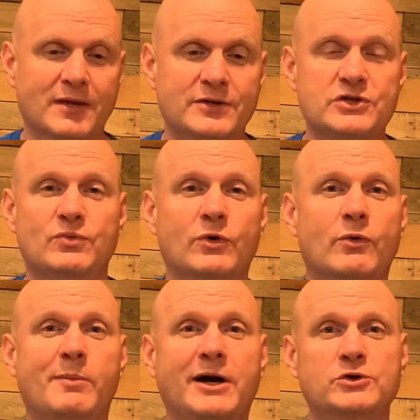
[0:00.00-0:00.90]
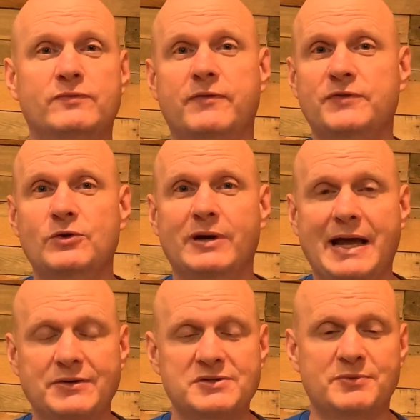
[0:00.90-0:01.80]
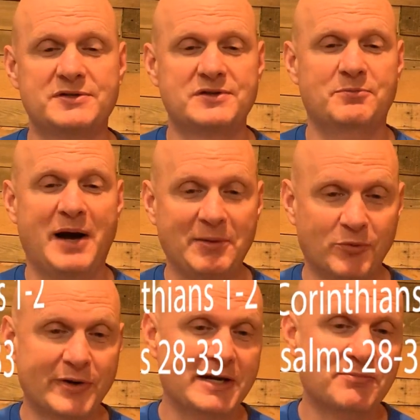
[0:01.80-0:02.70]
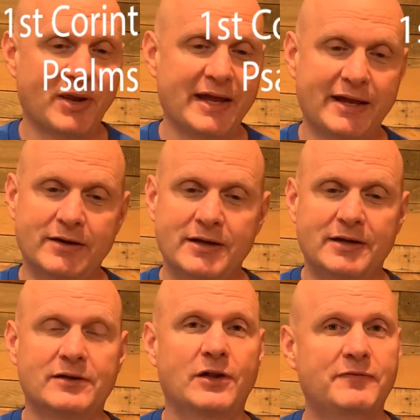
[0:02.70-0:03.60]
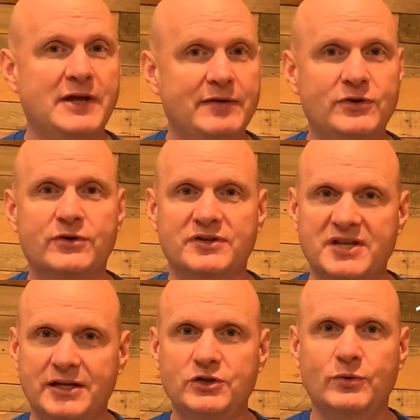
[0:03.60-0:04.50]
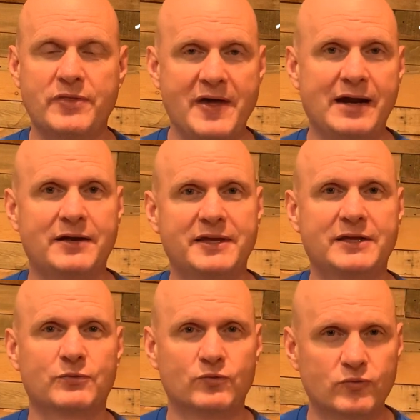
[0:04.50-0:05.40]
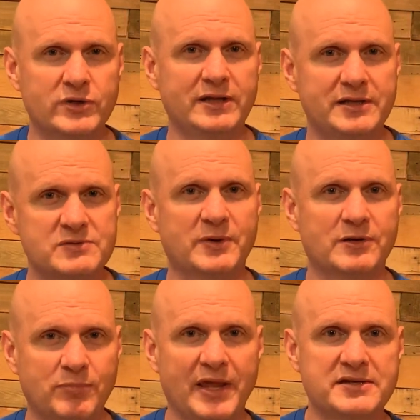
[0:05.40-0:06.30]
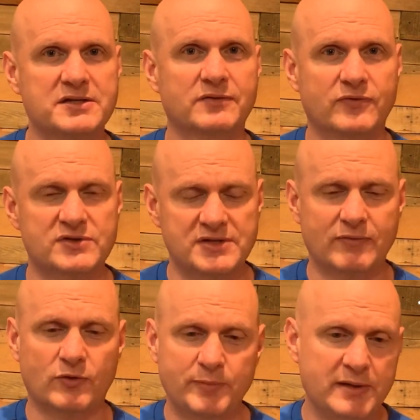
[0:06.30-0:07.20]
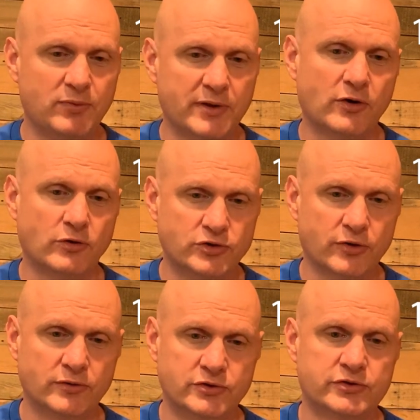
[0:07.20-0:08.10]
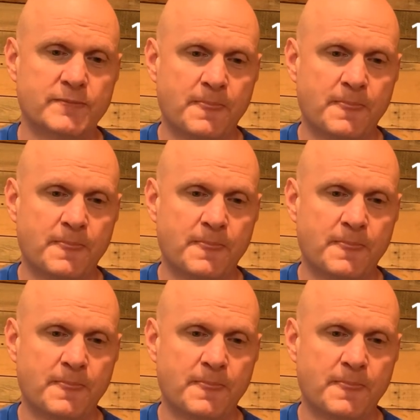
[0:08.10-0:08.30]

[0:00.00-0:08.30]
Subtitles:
Just want to remind you of a few announcements. The Bible reading plan, love to have you continue with that. I think it really has been a blessing for several people in our church.